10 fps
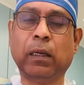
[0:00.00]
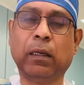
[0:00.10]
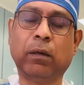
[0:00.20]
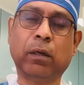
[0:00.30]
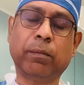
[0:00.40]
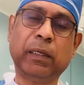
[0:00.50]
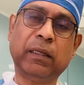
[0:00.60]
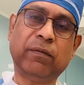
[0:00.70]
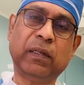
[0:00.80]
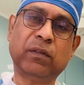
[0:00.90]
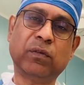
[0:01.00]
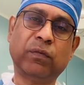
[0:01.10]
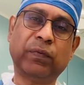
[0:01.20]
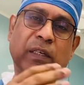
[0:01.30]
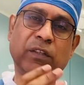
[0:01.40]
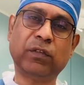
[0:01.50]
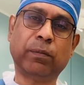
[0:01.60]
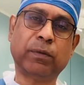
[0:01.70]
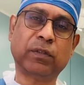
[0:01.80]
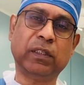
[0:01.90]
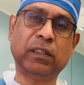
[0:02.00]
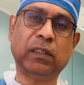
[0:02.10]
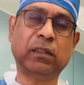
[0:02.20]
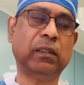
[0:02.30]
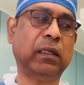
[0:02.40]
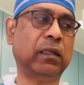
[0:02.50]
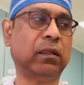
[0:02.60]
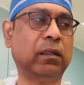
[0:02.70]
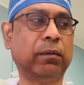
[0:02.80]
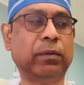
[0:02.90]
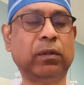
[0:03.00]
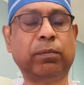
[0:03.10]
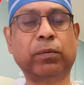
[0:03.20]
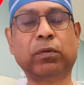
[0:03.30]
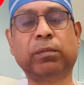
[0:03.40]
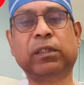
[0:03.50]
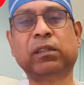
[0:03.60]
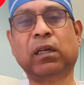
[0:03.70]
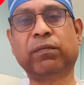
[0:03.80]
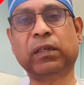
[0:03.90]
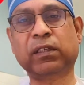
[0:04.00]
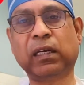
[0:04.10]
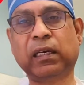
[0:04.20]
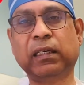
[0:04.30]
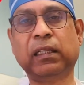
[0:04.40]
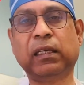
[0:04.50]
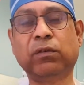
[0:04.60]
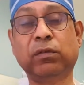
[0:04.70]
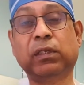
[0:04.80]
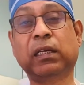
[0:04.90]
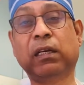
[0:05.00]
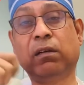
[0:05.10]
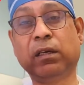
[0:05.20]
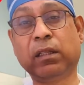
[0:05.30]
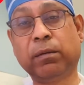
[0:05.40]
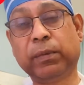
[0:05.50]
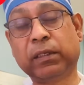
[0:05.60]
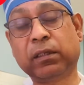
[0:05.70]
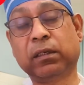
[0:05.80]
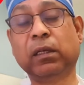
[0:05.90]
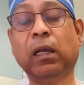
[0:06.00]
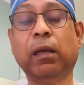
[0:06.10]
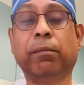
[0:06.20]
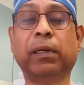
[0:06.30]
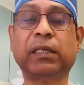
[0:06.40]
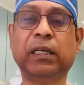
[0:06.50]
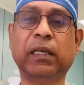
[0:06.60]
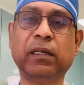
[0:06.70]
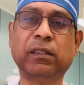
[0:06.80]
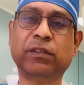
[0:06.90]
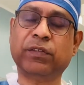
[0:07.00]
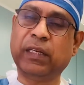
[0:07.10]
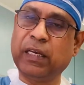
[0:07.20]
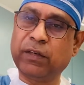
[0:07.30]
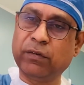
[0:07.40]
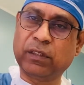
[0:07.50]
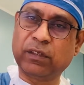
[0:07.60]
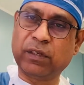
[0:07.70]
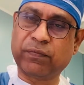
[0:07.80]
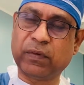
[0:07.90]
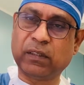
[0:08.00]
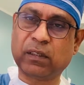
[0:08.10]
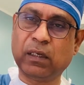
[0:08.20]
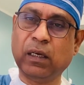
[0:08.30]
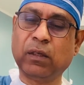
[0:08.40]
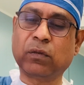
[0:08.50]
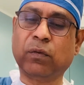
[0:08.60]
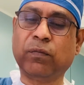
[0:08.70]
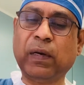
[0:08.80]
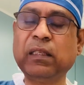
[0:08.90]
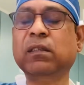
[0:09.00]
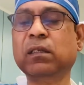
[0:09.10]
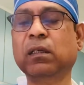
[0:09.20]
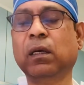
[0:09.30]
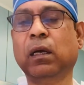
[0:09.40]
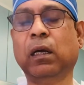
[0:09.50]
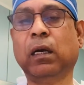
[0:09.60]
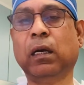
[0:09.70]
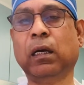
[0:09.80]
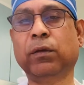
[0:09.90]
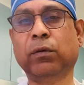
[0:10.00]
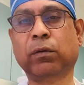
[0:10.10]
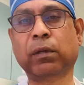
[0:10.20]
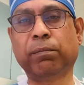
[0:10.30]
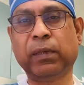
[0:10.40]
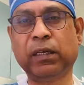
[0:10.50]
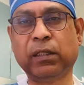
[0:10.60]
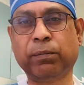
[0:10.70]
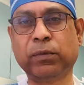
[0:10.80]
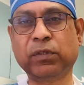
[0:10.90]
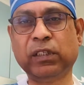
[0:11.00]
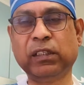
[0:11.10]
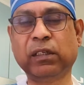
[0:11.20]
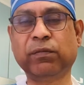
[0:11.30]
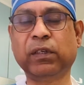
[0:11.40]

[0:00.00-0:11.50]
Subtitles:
normally once you finish your procedures, then the protamine sulfate started, then you decannulated the patient. But here the scenario is different. So once you complete the procedure.